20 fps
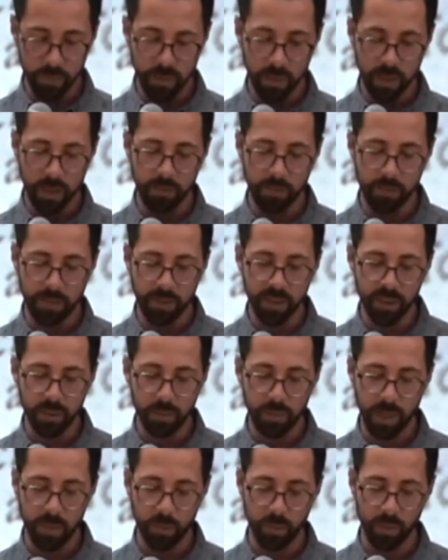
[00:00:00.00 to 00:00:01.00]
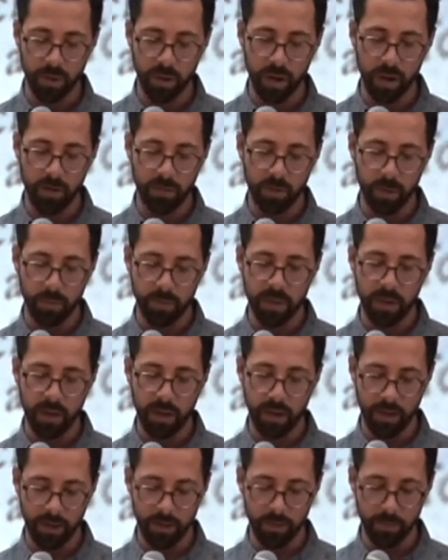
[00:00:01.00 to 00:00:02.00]
If this man were not from
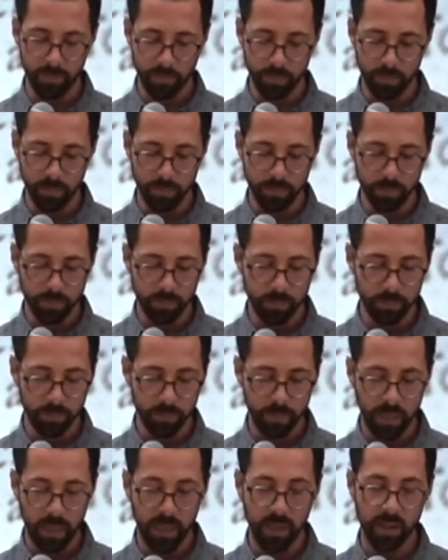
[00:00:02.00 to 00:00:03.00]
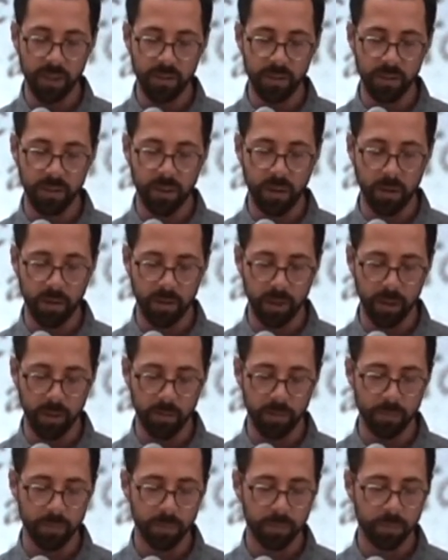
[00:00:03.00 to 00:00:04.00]
God, he could do
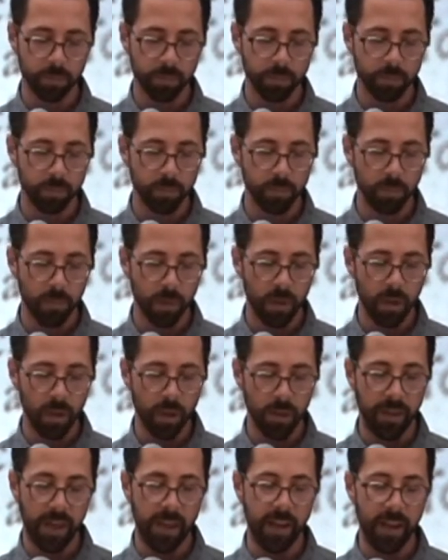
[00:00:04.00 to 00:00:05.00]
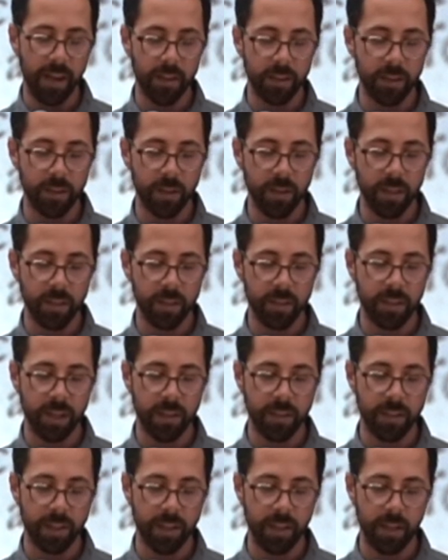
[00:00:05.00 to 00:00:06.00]
nothing. They answered and
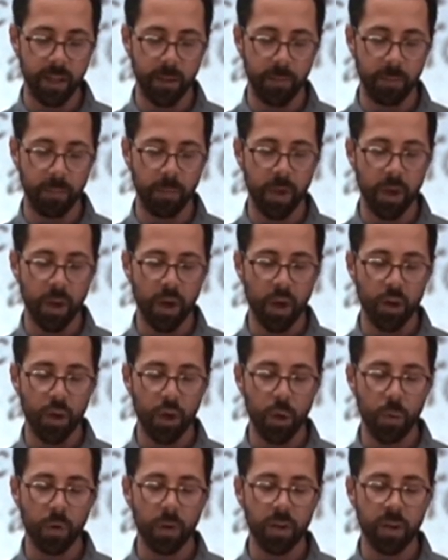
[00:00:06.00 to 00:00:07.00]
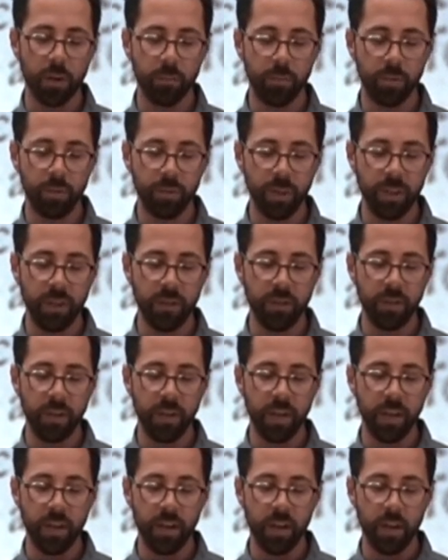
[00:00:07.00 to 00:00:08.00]
said to him, you were
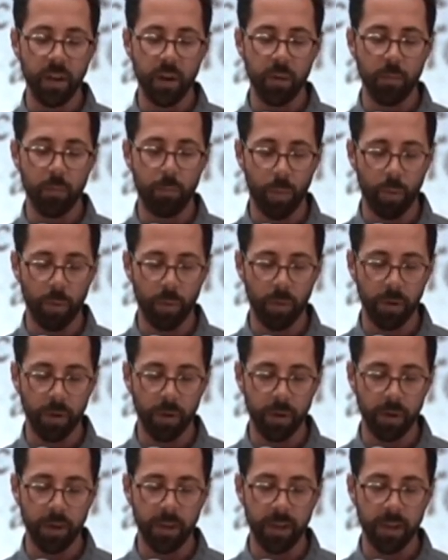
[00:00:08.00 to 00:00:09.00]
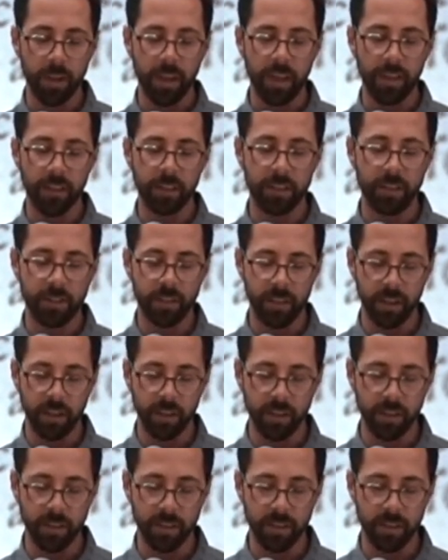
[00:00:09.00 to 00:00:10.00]
completely born in
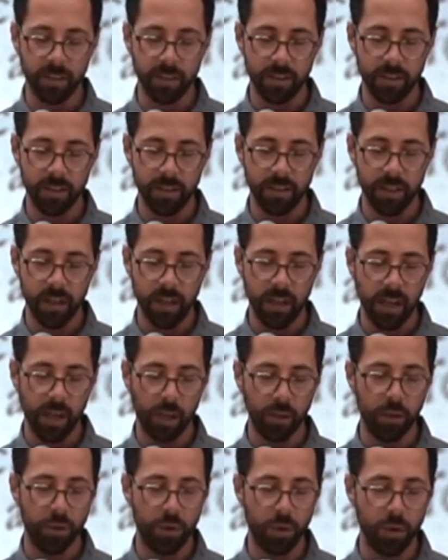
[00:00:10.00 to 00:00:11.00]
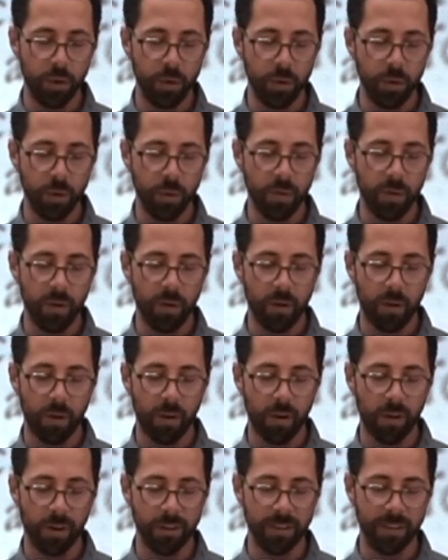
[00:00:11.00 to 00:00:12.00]
sins, and you
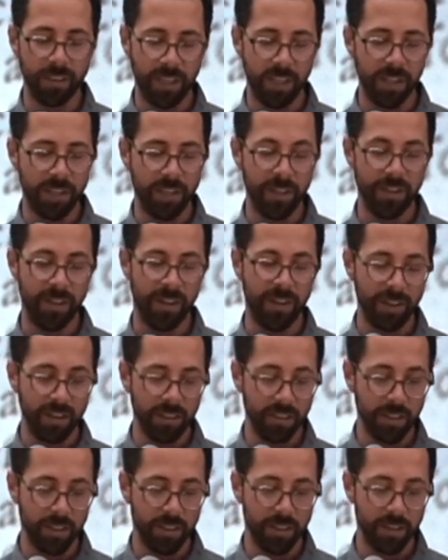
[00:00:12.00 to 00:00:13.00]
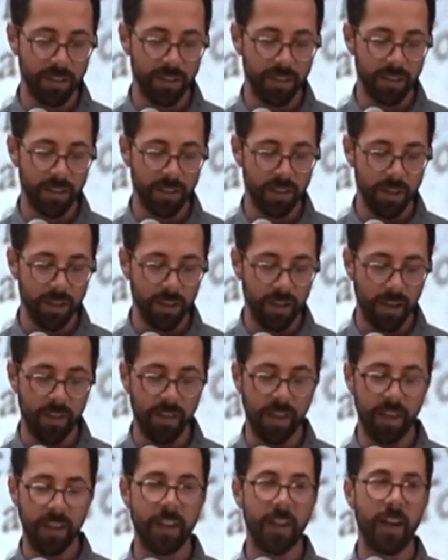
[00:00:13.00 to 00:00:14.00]
are teaching us? And
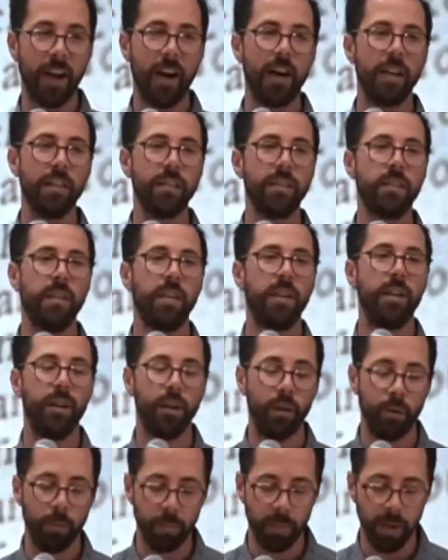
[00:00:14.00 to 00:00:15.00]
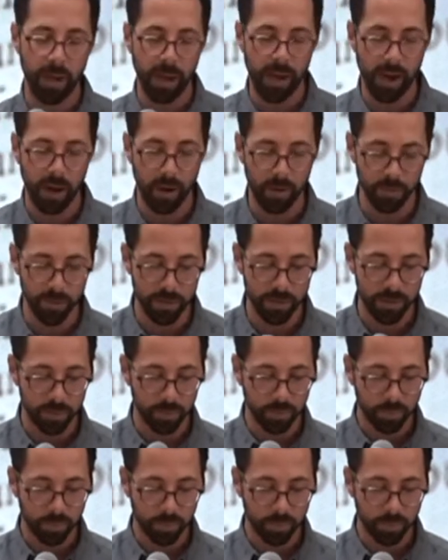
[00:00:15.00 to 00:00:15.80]
they cast him out.